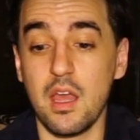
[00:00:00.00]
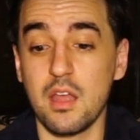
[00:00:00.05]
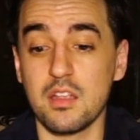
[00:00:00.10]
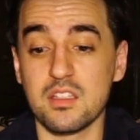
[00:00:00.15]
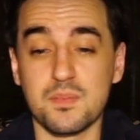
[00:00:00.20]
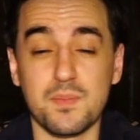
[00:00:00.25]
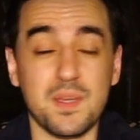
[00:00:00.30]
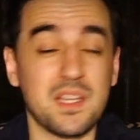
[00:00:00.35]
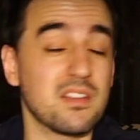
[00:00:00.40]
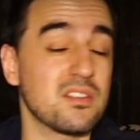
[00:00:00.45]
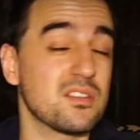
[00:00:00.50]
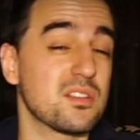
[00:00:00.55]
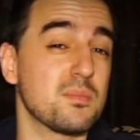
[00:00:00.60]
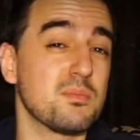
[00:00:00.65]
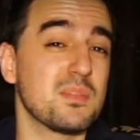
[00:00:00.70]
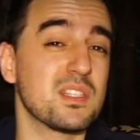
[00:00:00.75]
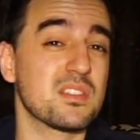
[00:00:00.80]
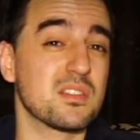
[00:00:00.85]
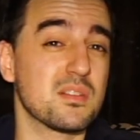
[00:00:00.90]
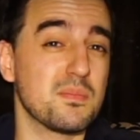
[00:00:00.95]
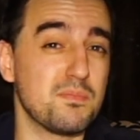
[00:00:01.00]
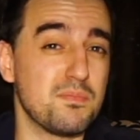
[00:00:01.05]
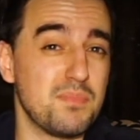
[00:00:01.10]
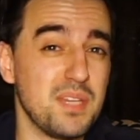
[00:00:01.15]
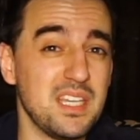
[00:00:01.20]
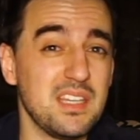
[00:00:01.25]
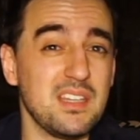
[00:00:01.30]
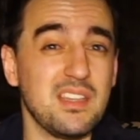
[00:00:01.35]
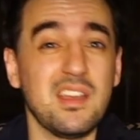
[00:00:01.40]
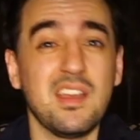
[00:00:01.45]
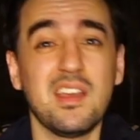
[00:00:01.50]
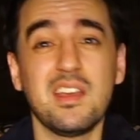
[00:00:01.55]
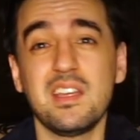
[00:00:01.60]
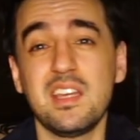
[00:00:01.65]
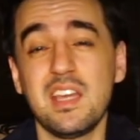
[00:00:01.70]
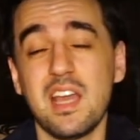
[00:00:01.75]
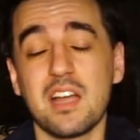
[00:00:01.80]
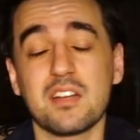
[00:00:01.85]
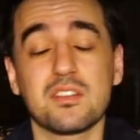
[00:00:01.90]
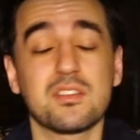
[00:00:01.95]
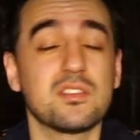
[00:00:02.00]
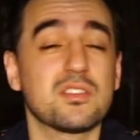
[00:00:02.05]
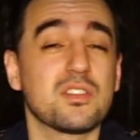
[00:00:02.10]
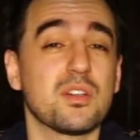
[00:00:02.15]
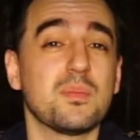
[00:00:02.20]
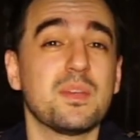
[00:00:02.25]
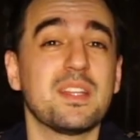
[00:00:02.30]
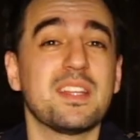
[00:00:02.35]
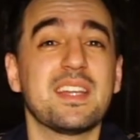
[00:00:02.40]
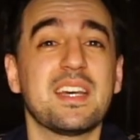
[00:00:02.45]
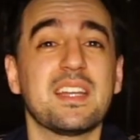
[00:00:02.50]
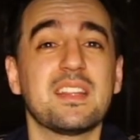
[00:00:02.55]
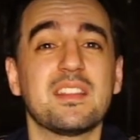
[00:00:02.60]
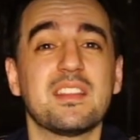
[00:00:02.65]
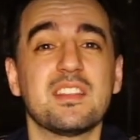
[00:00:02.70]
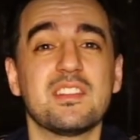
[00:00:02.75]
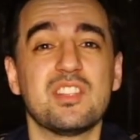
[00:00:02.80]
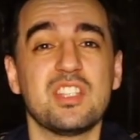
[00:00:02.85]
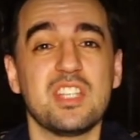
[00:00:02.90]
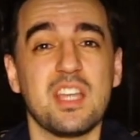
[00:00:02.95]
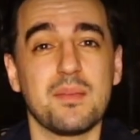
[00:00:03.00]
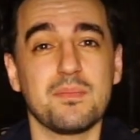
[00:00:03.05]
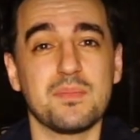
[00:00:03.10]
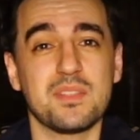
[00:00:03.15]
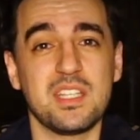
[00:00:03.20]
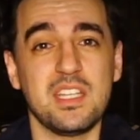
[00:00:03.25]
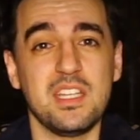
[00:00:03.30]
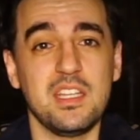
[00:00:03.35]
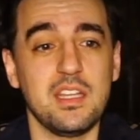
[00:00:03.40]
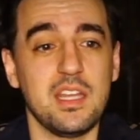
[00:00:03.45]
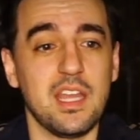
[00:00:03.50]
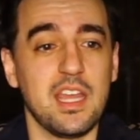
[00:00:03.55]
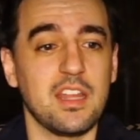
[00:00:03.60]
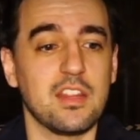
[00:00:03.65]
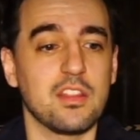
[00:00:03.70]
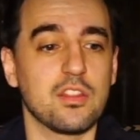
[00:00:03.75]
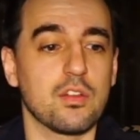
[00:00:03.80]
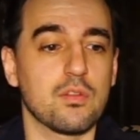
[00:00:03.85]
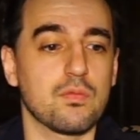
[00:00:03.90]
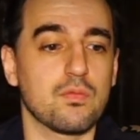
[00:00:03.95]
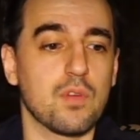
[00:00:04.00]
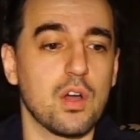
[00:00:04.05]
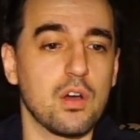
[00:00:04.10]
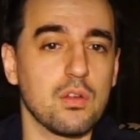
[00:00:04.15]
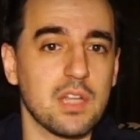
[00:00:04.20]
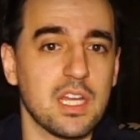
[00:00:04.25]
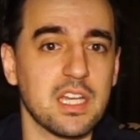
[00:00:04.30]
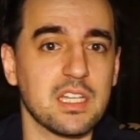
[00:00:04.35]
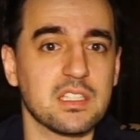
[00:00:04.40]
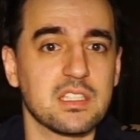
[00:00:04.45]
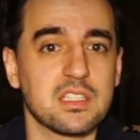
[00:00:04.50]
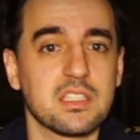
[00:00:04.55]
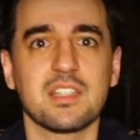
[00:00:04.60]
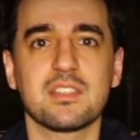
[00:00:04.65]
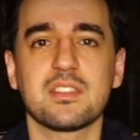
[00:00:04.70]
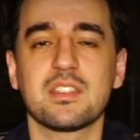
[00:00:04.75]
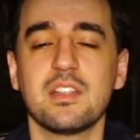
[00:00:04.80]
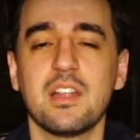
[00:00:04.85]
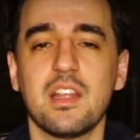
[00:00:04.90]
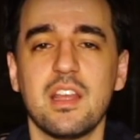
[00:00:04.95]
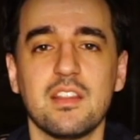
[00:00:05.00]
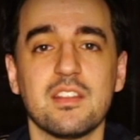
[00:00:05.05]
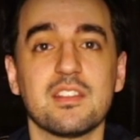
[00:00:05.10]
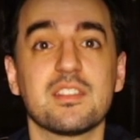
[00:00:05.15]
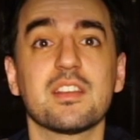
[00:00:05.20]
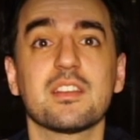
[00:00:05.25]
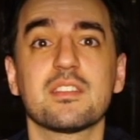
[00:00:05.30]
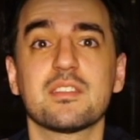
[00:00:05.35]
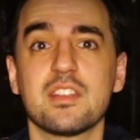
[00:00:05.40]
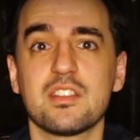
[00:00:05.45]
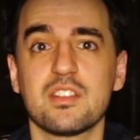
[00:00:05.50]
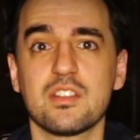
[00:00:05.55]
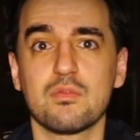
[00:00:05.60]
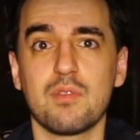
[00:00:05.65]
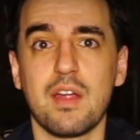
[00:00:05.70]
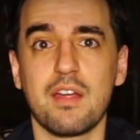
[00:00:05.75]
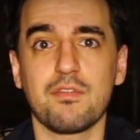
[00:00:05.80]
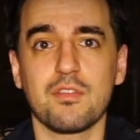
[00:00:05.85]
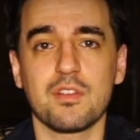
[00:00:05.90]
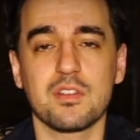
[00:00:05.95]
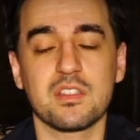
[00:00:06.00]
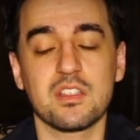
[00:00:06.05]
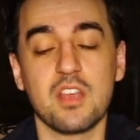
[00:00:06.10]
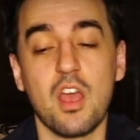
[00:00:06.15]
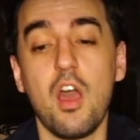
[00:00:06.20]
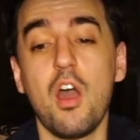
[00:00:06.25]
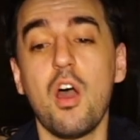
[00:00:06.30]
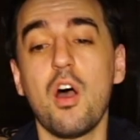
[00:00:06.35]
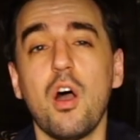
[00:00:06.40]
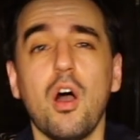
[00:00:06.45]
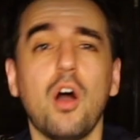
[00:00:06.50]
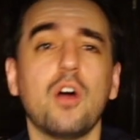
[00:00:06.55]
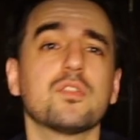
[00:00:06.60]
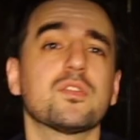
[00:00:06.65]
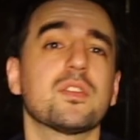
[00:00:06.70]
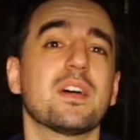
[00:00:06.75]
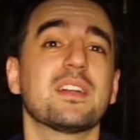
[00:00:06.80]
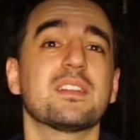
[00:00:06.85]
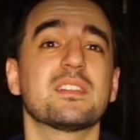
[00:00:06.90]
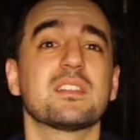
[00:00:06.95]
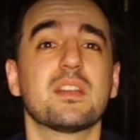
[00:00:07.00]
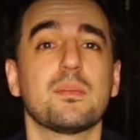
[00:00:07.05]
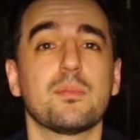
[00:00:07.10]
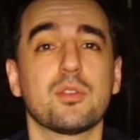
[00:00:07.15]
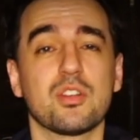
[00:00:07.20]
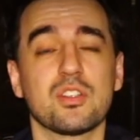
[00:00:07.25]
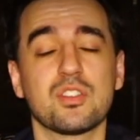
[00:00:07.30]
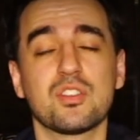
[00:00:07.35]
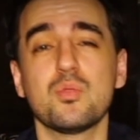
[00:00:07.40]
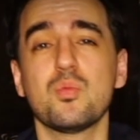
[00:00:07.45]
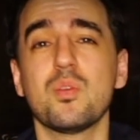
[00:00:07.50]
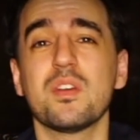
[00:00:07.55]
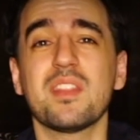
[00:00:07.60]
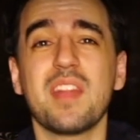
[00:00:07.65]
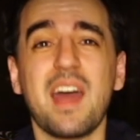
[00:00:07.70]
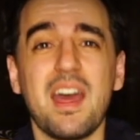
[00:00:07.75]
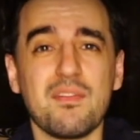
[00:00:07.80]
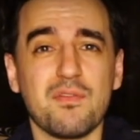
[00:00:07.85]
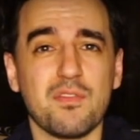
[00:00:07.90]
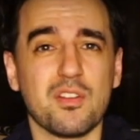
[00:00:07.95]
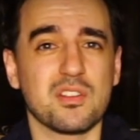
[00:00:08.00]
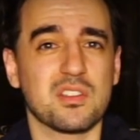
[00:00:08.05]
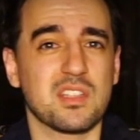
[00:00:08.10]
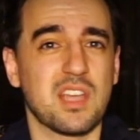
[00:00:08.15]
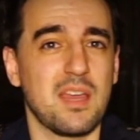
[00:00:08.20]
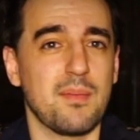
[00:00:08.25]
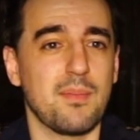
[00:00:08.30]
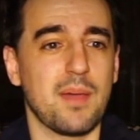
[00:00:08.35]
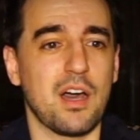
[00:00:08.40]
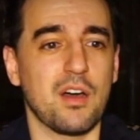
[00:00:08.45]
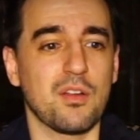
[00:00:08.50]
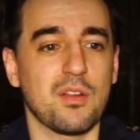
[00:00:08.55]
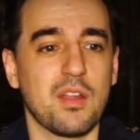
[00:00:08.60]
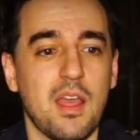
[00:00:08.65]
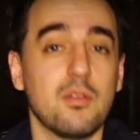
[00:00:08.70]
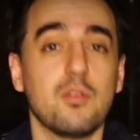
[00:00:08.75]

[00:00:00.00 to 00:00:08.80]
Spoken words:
Speaking to Mr. B, he actually told me that the GMT in the Rolex, in the 6-digit reference, also had a similar issue when that first came out.